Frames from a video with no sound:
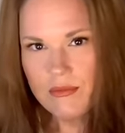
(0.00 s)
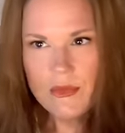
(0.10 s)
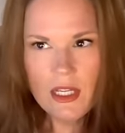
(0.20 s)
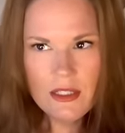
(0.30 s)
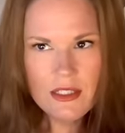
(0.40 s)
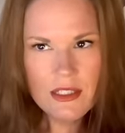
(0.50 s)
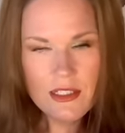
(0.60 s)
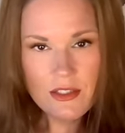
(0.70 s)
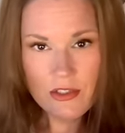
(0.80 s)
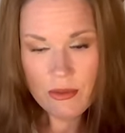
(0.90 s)
I'd say
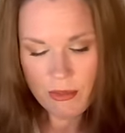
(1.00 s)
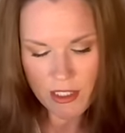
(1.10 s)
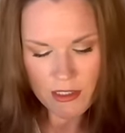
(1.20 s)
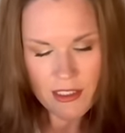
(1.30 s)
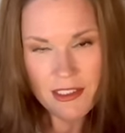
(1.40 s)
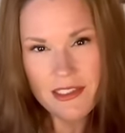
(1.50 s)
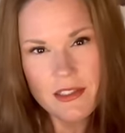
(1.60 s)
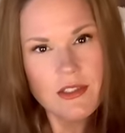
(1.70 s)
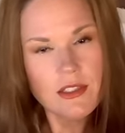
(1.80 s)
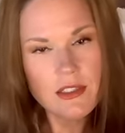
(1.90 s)
it's on your mind, and it
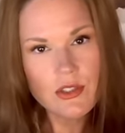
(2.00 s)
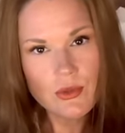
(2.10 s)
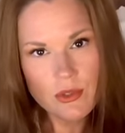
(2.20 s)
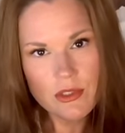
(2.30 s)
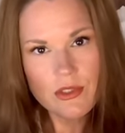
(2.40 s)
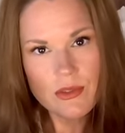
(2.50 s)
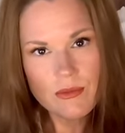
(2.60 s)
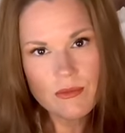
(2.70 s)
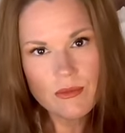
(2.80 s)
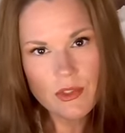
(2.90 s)
is, Nine of Swords.
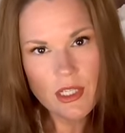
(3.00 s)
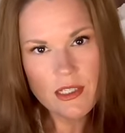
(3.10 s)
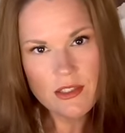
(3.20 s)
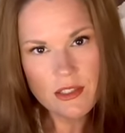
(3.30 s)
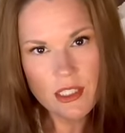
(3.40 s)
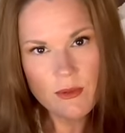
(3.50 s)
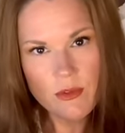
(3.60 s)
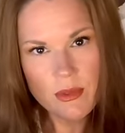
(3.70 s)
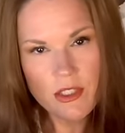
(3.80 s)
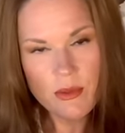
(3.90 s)
Okay, it's
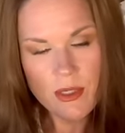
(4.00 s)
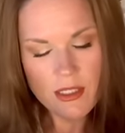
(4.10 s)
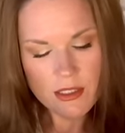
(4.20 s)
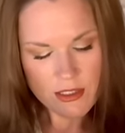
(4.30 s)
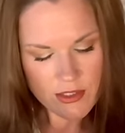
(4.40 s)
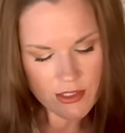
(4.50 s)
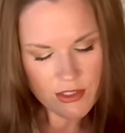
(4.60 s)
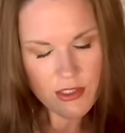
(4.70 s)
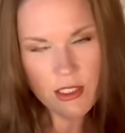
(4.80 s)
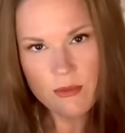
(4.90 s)
uncomfortably on your mind, and it sits
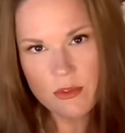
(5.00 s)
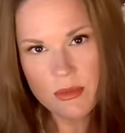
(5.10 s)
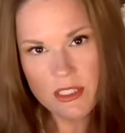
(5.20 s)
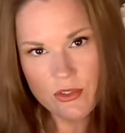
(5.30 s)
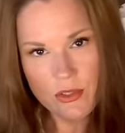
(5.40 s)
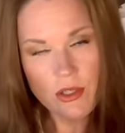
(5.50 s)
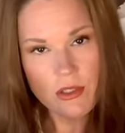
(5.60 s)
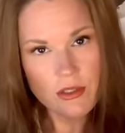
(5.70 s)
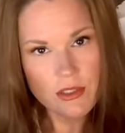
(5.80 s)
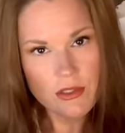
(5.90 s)
uncomfortably in your
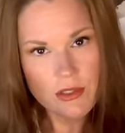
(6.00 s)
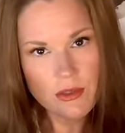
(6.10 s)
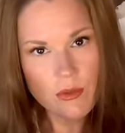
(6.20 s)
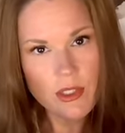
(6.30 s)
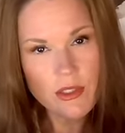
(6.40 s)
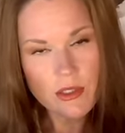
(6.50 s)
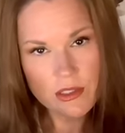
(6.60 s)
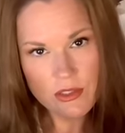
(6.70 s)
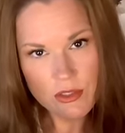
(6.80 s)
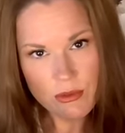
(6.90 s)
heart. What you're going
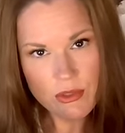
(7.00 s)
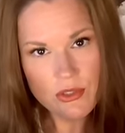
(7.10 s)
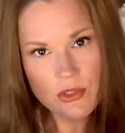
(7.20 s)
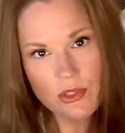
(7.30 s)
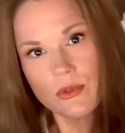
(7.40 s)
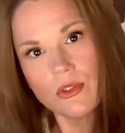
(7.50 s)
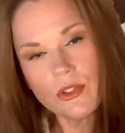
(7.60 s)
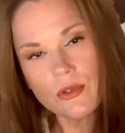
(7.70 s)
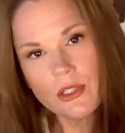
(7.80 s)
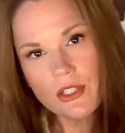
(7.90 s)
to do with this, I don't
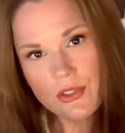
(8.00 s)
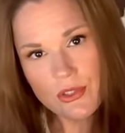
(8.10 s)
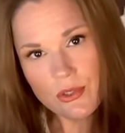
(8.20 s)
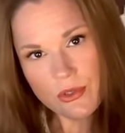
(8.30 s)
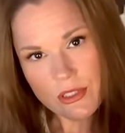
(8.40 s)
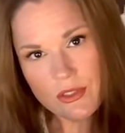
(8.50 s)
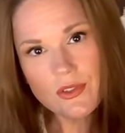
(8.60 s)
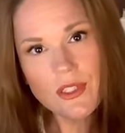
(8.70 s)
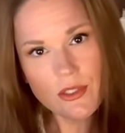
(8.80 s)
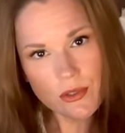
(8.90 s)
know. I just know that it's
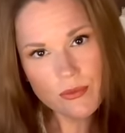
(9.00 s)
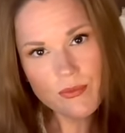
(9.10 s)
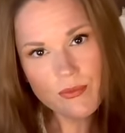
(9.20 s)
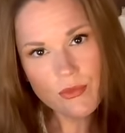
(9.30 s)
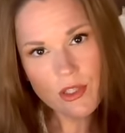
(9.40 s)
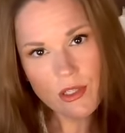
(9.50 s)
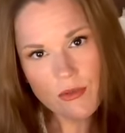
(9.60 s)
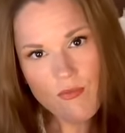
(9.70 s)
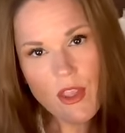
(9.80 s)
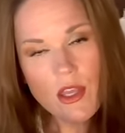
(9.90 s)
there. Okay,
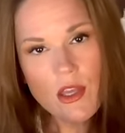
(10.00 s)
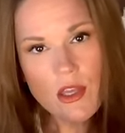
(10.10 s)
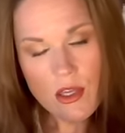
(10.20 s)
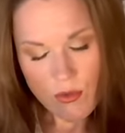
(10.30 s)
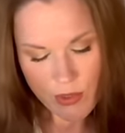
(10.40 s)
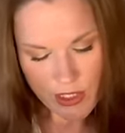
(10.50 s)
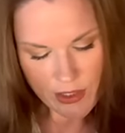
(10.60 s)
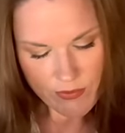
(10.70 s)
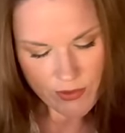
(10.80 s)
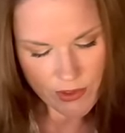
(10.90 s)
we have